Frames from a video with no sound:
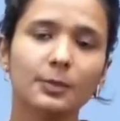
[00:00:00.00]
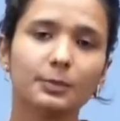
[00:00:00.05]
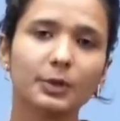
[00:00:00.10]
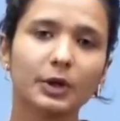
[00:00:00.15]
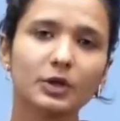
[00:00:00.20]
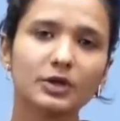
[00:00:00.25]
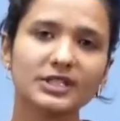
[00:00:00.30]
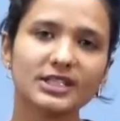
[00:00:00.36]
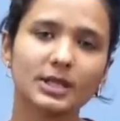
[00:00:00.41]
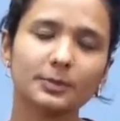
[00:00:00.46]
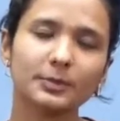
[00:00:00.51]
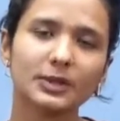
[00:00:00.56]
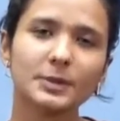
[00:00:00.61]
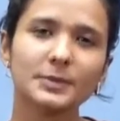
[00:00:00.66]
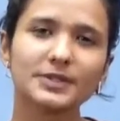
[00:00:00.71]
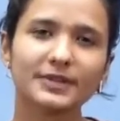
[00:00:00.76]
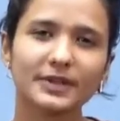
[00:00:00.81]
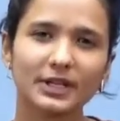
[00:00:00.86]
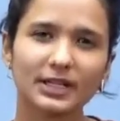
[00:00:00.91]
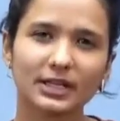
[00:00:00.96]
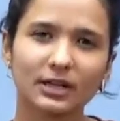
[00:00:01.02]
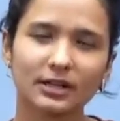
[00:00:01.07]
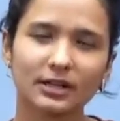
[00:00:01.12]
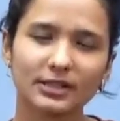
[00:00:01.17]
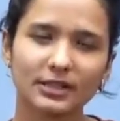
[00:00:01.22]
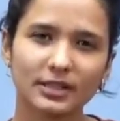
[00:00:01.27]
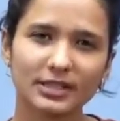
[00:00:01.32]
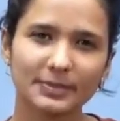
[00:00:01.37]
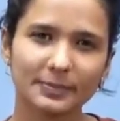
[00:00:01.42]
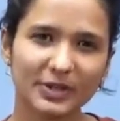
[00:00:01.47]
Because sometimes,
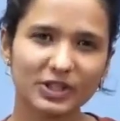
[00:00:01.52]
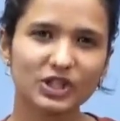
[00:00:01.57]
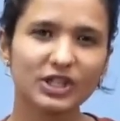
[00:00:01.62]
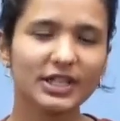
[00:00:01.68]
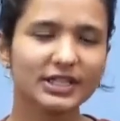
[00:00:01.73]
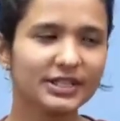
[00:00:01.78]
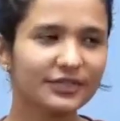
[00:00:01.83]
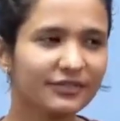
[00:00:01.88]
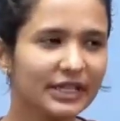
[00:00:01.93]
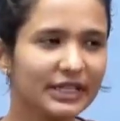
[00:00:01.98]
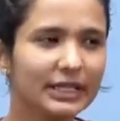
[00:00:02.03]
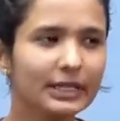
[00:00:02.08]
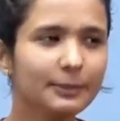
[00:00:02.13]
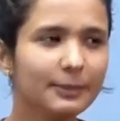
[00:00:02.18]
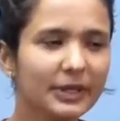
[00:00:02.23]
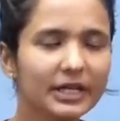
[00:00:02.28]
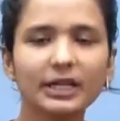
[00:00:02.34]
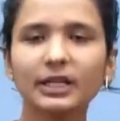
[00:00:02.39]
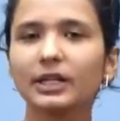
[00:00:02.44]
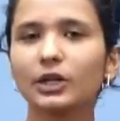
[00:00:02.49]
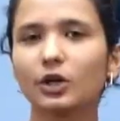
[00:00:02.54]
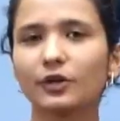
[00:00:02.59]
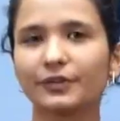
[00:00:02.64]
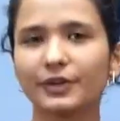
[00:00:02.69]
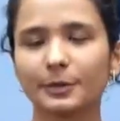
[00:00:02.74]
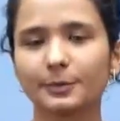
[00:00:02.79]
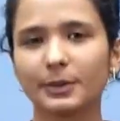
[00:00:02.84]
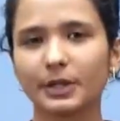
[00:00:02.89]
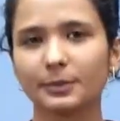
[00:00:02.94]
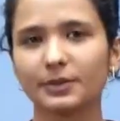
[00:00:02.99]
especially at the very beginning of
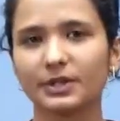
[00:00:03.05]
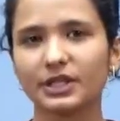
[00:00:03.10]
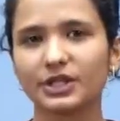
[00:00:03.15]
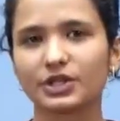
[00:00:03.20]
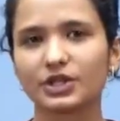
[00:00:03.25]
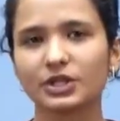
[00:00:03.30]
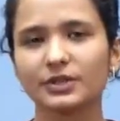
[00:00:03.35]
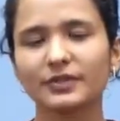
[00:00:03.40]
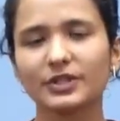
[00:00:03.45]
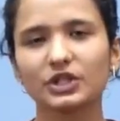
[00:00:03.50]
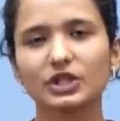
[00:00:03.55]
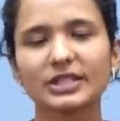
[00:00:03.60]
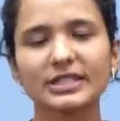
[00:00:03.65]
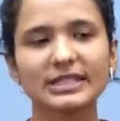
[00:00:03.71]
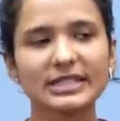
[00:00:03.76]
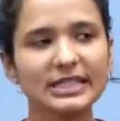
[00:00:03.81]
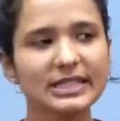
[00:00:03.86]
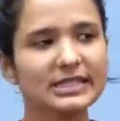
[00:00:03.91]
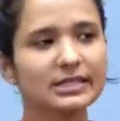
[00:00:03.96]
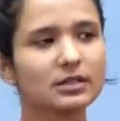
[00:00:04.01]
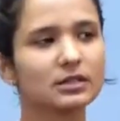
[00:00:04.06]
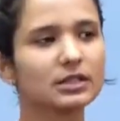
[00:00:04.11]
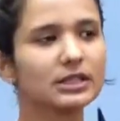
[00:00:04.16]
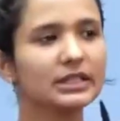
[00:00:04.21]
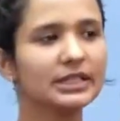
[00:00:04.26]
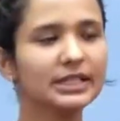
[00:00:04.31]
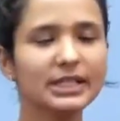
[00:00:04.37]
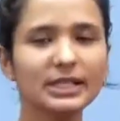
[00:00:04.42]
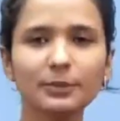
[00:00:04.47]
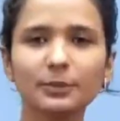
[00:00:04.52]
our preparation, we just see
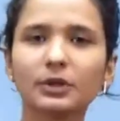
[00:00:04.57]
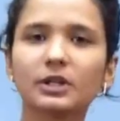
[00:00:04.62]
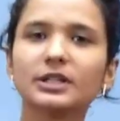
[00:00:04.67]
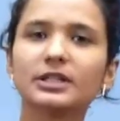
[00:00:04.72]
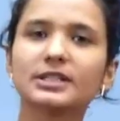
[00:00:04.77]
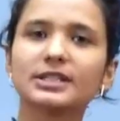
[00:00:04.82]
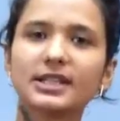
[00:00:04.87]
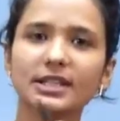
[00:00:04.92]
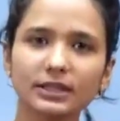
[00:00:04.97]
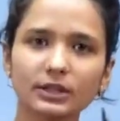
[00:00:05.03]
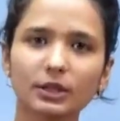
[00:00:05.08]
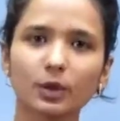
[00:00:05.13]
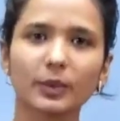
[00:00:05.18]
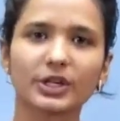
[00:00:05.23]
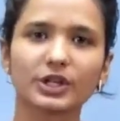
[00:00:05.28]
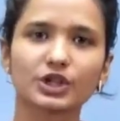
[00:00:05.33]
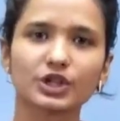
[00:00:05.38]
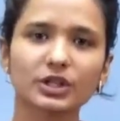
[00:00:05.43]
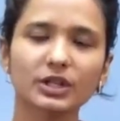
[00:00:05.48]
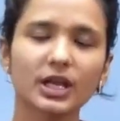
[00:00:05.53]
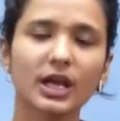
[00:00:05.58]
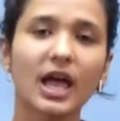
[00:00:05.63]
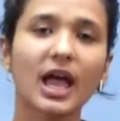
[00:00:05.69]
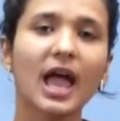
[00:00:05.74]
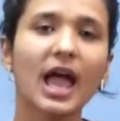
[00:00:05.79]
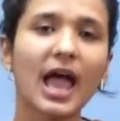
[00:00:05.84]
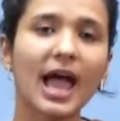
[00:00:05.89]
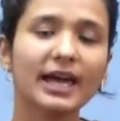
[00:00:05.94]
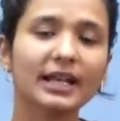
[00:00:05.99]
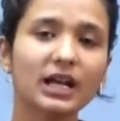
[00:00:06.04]
certain keywords in the question
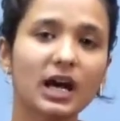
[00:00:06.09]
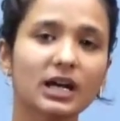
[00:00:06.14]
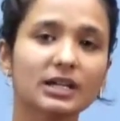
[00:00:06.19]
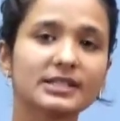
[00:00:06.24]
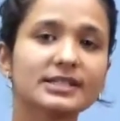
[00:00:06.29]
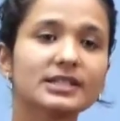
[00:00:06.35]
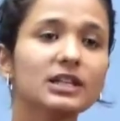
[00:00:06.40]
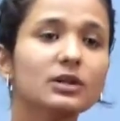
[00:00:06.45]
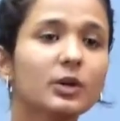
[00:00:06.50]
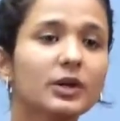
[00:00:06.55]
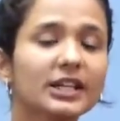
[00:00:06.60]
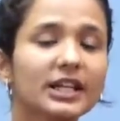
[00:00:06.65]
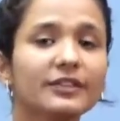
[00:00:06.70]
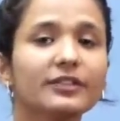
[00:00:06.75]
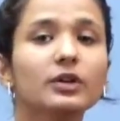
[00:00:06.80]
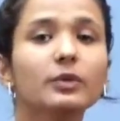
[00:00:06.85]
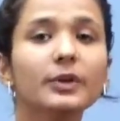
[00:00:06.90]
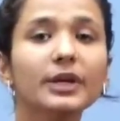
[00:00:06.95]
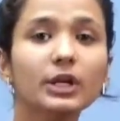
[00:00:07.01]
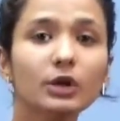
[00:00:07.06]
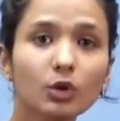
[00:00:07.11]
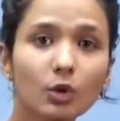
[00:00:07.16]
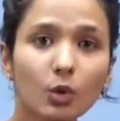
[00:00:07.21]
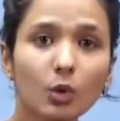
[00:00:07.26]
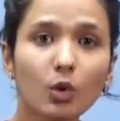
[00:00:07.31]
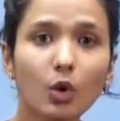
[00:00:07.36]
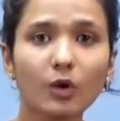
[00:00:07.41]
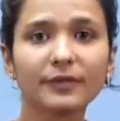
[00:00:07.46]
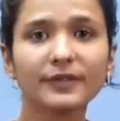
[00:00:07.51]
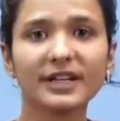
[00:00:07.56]
and answer whatever we
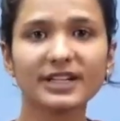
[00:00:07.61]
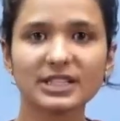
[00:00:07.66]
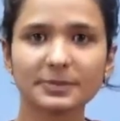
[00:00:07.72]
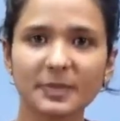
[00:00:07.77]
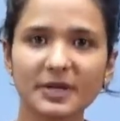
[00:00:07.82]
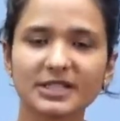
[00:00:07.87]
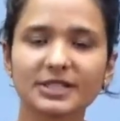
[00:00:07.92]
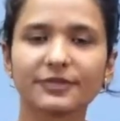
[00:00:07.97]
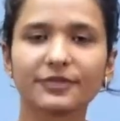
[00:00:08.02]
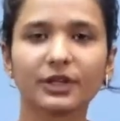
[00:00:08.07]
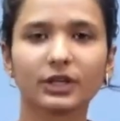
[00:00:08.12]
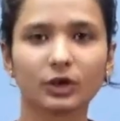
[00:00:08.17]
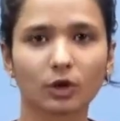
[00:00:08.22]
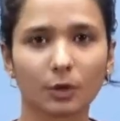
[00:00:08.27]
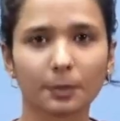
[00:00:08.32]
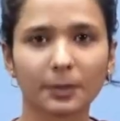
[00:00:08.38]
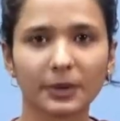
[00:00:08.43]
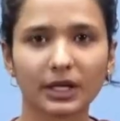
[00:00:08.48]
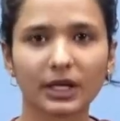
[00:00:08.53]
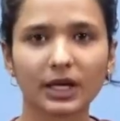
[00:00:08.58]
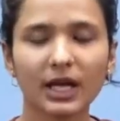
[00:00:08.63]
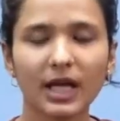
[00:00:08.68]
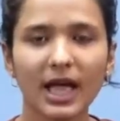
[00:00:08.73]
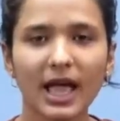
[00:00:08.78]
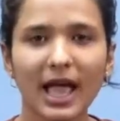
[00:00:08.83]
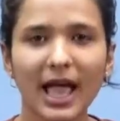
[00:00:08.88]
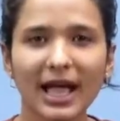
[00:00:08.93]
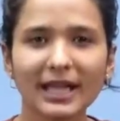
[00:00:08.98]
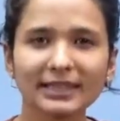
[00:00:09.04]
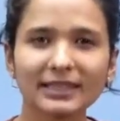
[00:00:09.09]
know of that specific topic.
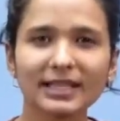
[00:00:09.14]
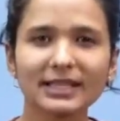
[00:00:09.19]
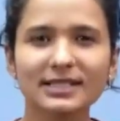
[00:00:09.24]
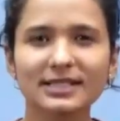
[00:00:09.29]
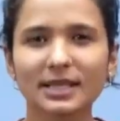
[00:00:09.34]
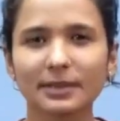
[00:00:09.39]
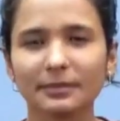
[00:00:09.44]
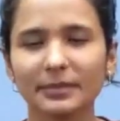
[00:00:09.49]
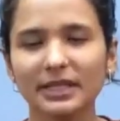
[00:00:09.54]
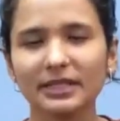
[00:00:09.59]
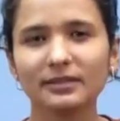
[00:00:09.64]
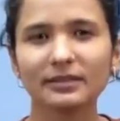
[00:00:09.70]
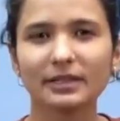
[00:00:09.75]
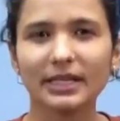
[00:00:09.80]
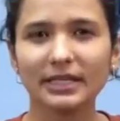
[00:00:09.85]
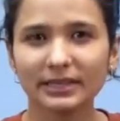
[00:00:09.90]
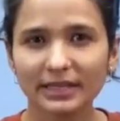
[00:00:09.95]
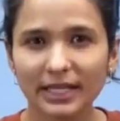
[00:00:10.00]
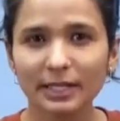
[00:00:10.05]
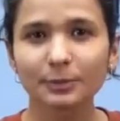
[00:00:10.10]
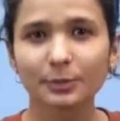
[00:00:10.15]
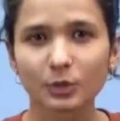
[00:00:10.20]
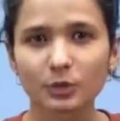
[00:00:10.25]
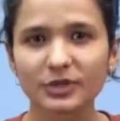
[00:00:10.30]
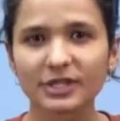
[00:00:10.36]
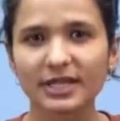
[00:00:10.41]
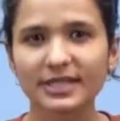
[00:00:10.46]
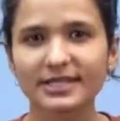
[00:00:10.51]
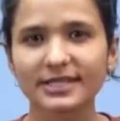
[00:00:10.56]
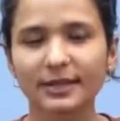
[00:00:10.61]
And that's in that
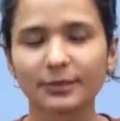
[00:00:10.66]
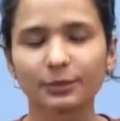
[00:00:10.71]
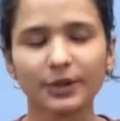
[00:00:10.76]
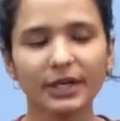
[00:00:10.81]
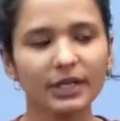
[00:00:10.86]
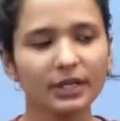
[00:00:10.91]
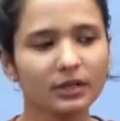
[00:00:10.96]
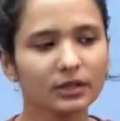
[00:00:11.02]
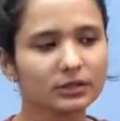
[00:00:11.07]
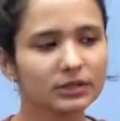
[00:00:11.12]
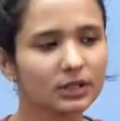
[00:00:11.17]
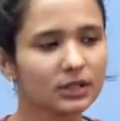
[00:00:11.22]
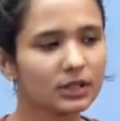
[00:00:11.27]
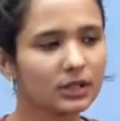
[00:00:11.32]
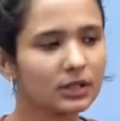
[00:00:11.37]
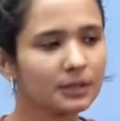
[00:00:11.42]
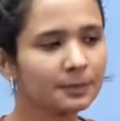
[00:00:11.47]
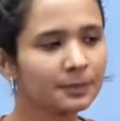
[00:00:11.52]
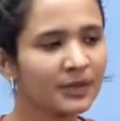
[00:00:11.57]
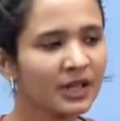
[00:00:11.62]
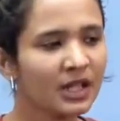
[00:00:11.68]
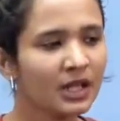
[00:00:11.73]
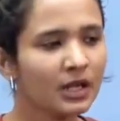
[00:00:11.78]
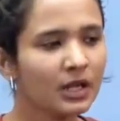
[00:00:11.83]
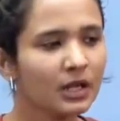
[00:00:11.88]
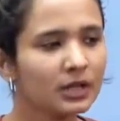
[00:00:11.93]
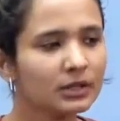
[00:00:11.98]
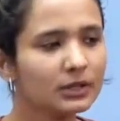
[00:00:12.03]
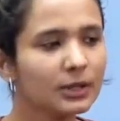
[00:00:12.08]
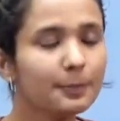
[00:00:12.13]
process somewhere,
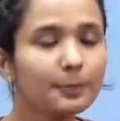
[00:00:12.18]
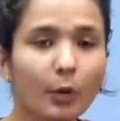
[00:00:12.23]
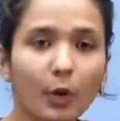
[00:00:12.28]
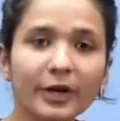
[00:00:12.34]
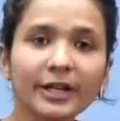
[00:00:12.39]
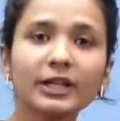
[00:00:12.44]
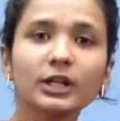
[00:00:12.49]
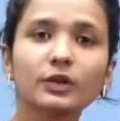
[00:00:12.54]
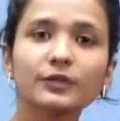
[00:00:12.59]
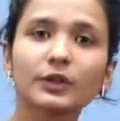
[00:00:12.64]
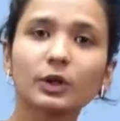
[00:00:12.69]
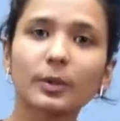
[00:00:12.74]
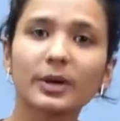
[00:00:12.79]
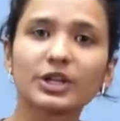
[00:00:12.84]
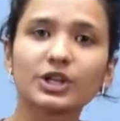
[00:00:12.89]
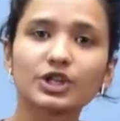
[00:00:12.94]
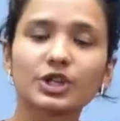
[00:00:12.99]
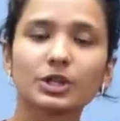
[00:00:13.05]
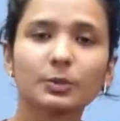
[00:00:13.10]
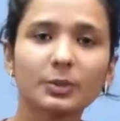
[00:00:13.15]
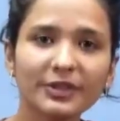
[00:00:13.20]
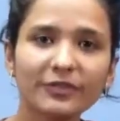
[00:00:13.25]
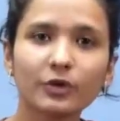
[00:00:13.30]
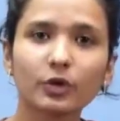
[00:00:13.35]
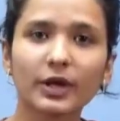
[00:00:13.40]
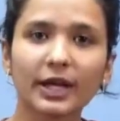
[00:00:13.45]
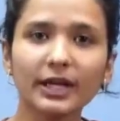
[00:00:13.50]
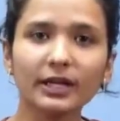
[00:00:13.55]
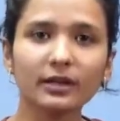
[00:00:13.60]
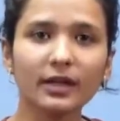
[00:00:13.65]
the point of the question we
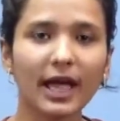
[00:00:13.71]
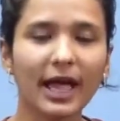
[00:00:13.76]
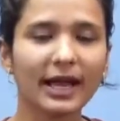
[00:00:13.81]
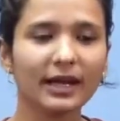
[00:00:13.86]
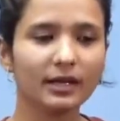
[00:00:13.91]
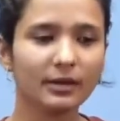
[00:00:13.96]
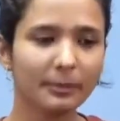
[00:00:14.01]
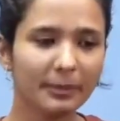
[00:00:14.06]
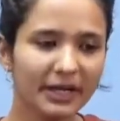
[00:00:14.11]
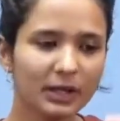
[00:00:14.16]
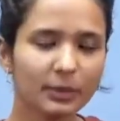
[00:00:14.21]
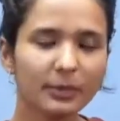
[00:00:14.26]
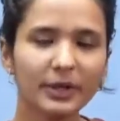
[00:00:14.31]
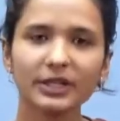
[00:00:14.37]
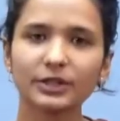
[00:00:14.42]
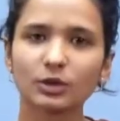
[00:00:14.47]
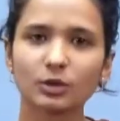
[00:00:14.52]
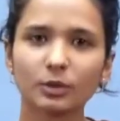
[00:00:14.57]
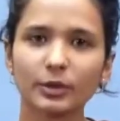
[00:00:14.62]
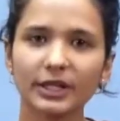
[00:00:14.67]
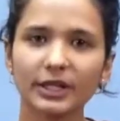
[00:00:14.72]
forget, and midway through